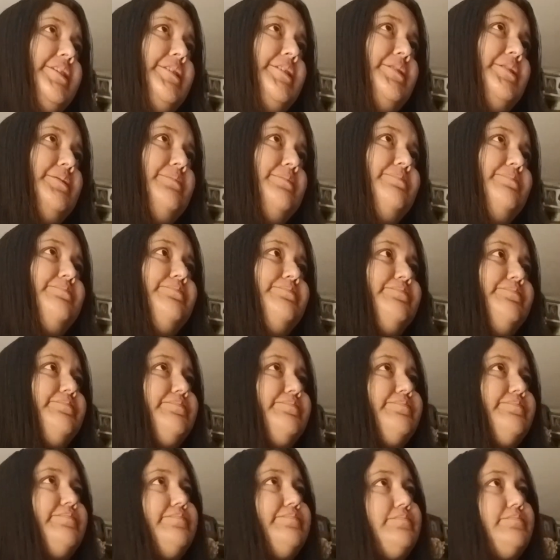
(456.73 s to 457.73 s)

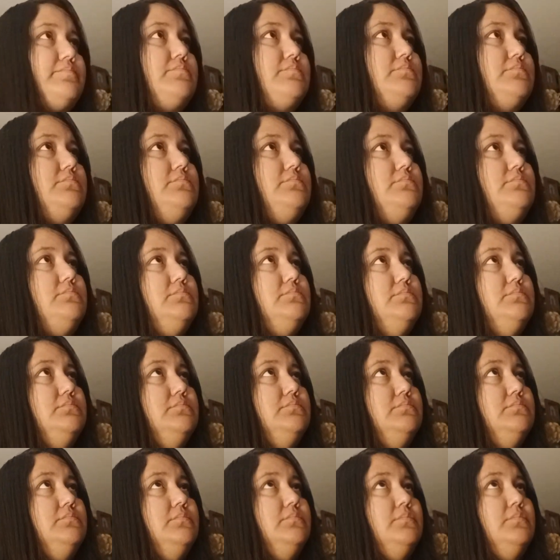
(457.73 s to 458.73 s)

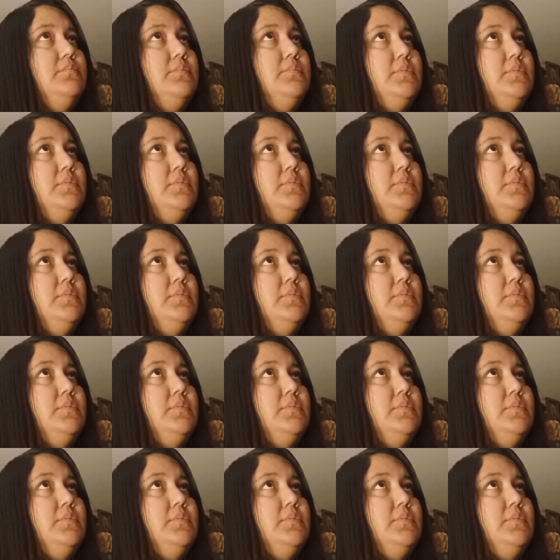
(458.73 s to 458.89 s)
Nothing is said.